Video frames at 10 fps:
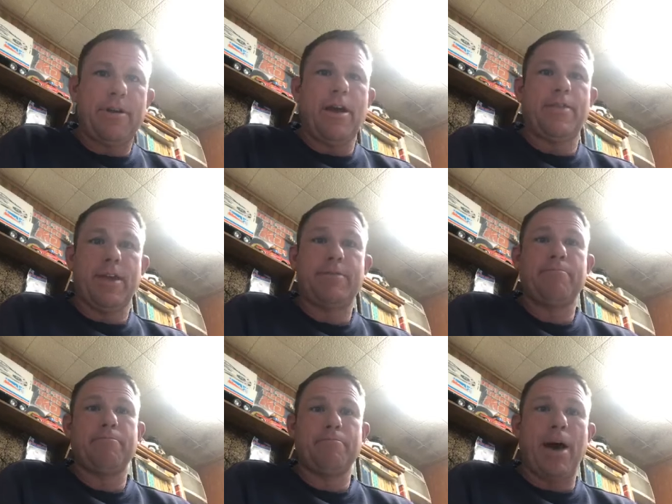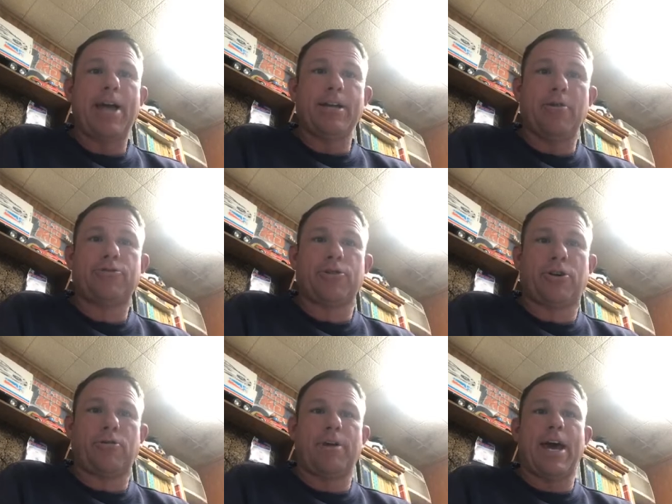And then my notes are
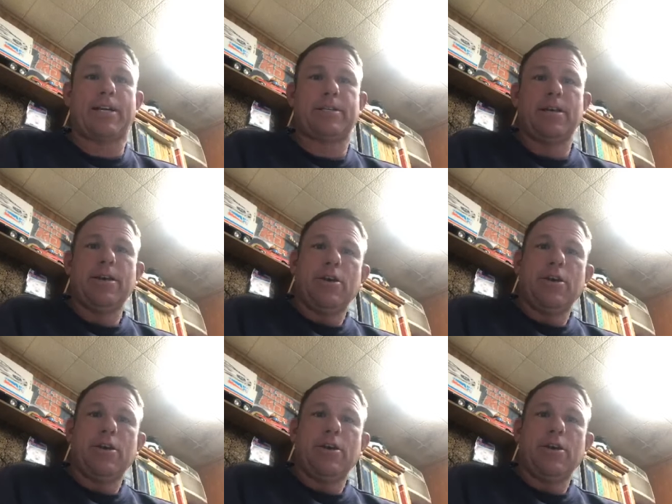correct